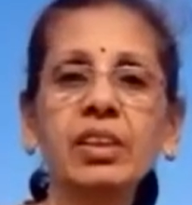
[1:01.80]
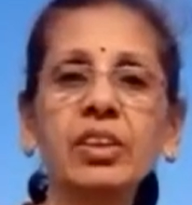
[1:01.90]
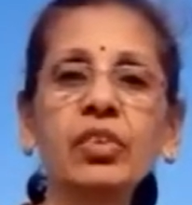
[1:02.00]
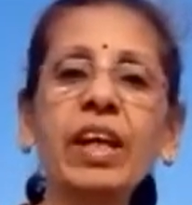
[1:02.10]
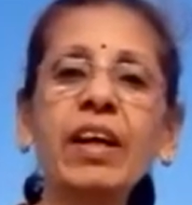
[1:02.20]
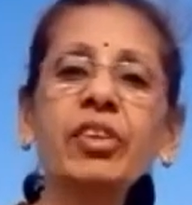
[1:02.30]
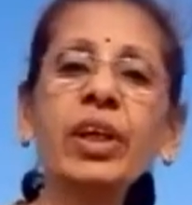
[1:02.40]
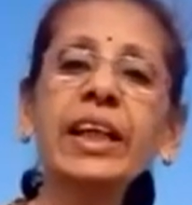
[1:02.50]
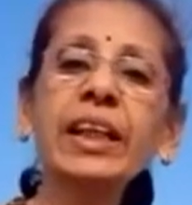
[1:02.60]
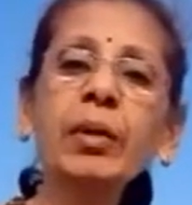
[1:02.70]
So we have
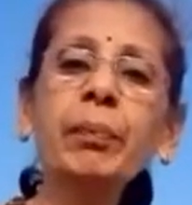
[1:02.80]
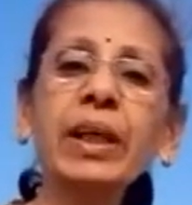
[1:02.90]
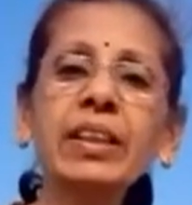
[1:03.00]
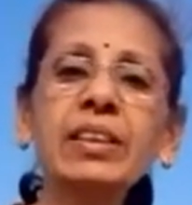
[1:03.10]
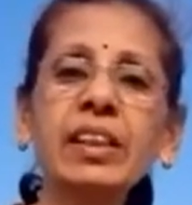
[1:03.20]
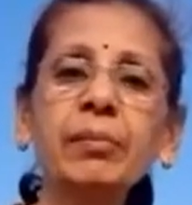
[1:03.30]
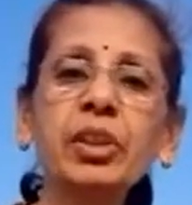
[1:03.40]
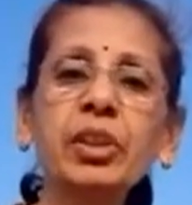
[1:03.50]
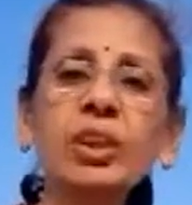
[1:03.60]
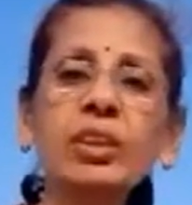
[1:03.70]
to interpret the
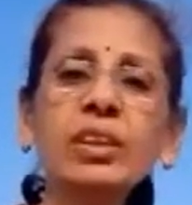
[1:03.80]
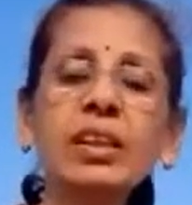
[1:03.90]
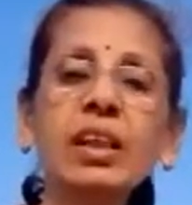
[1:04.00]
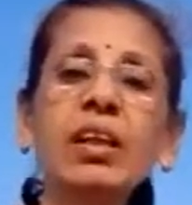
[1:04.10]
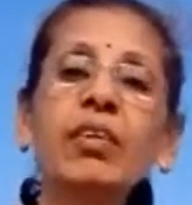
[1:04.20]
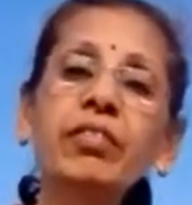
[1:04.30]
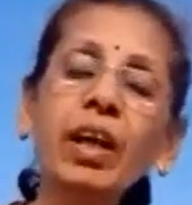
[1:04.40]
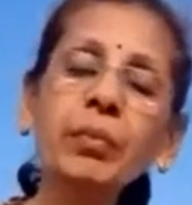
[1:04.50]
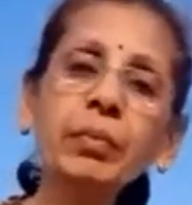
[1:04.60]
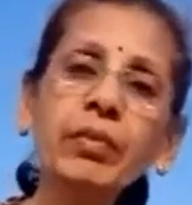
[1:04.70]
scriptures
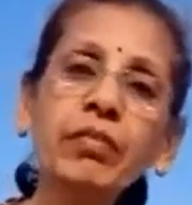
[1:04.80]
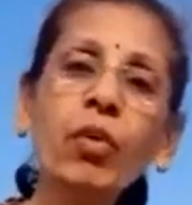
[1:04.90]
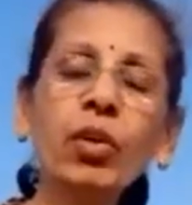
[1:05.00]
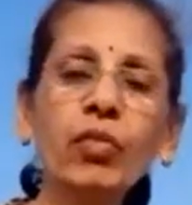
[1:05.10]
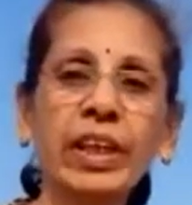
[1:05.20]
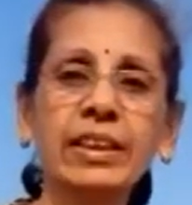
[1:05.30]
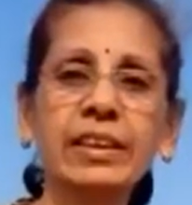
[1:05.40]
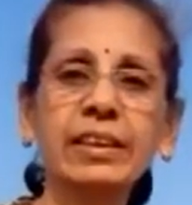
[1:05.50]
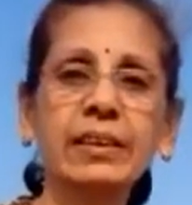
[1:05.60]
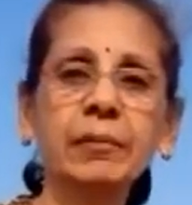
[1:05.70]
from 4
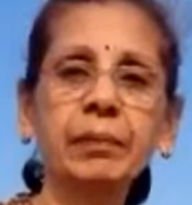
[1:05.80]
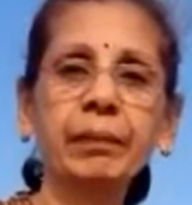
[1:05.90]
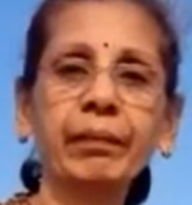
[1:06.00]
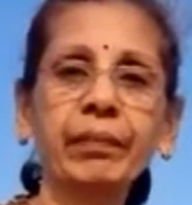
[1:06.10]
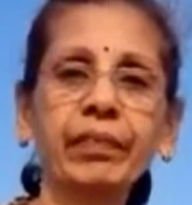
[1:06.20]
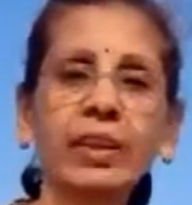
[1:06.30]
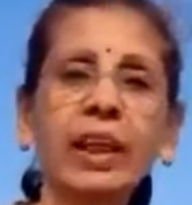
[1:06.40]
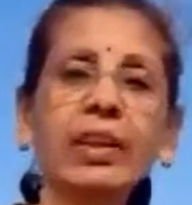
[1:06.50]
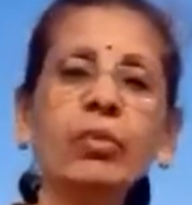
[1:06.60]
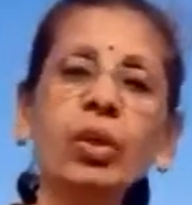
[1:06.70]
ways.
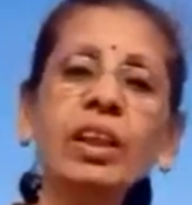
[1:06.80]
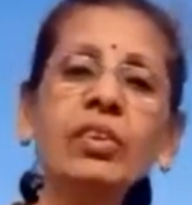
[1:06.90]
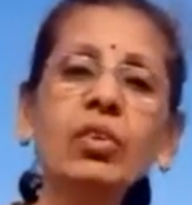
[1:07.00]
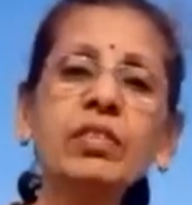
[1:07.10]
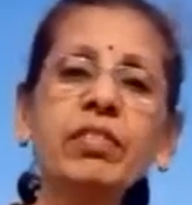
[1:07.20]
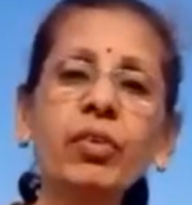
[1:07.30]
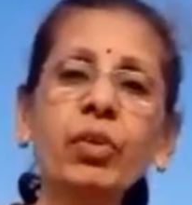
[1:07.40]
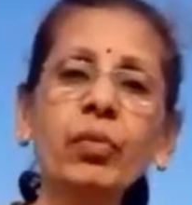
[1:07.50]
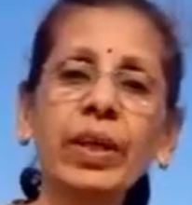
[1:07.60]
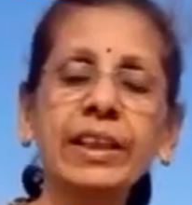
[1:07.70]
And what are those
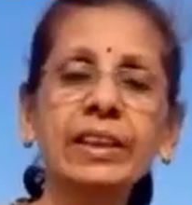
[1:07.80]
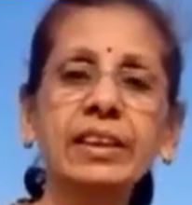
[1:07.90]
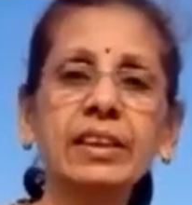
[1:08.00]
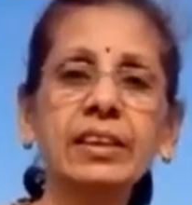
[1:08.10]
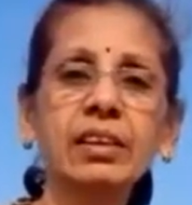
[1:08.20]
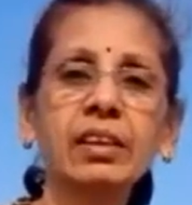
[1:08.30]
4 ways?